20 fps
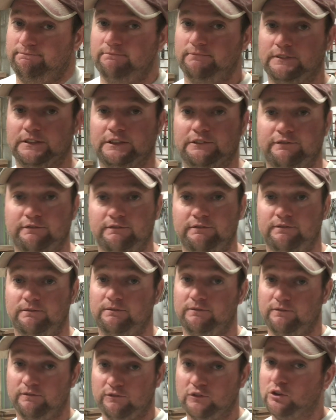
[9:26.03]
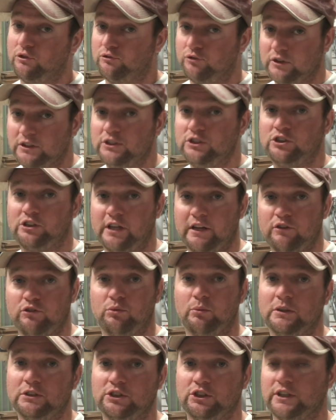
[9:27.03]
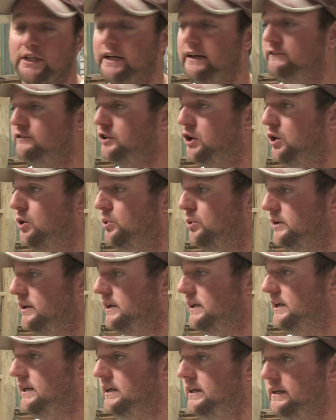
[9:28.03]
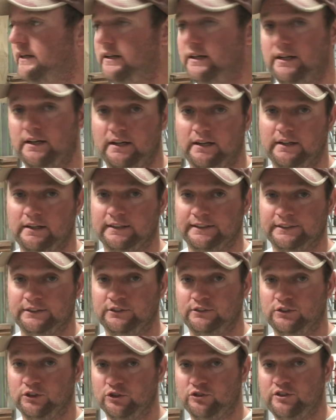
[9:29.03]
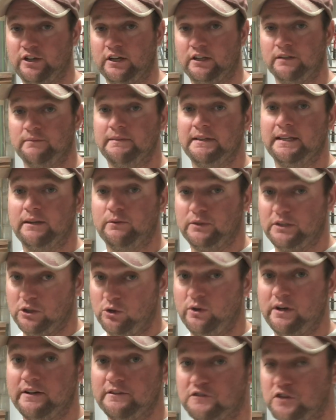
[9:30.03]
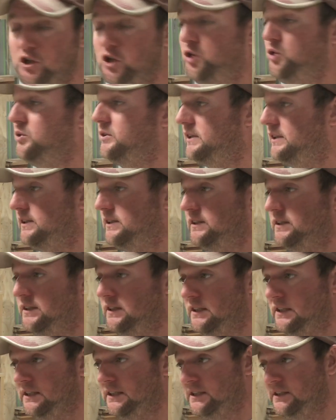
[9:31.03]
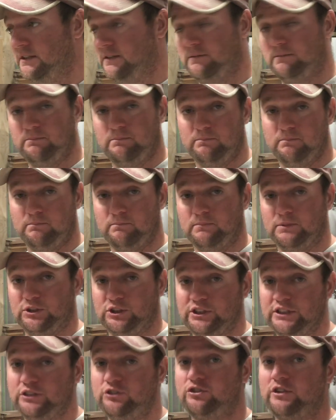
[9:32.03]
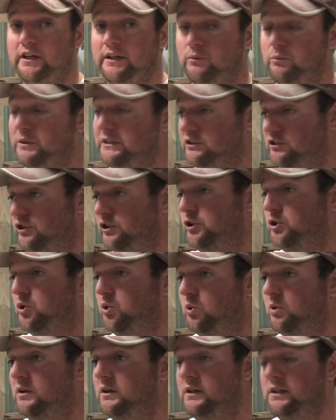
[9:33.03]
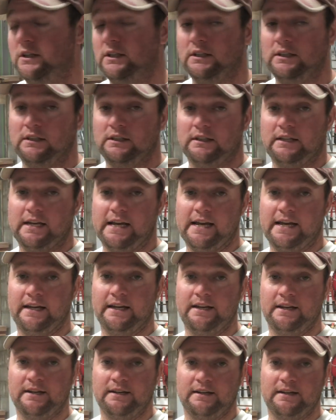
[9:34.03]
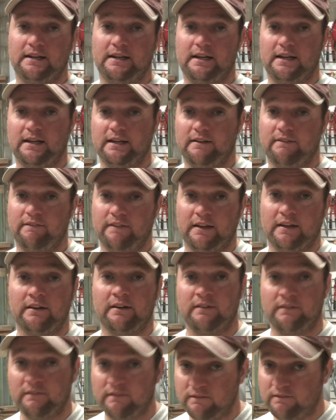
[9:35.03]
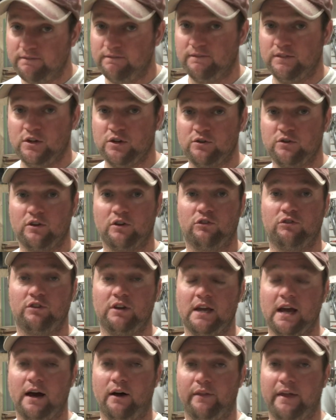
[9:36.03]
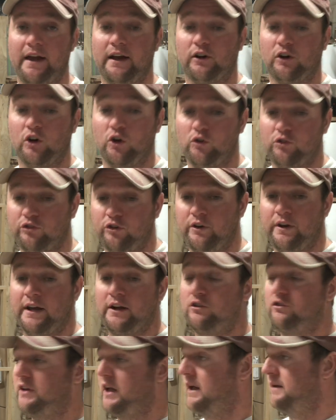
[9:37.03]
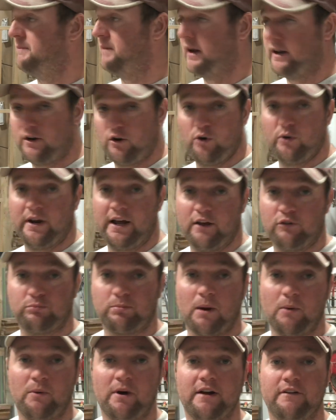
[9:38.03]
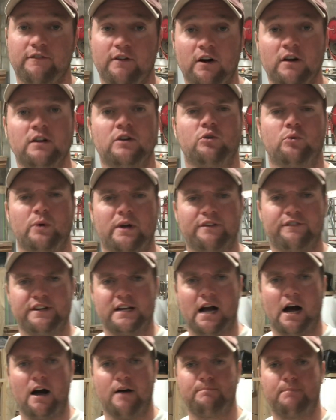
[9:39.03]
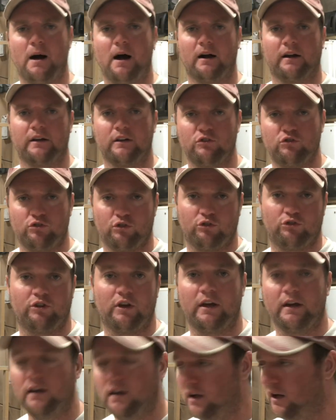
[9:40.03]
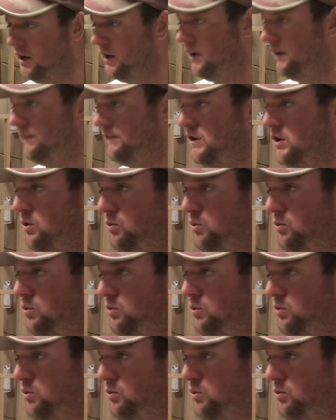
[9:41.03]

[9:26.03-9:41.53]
the fridge says we should have Coke, and you're telling me that we don't have Coke, but she's saying we do, and then you can see how that goes. So next time I go and ask my wife, honey, do we have any Hot Pockets? She'll say, you know,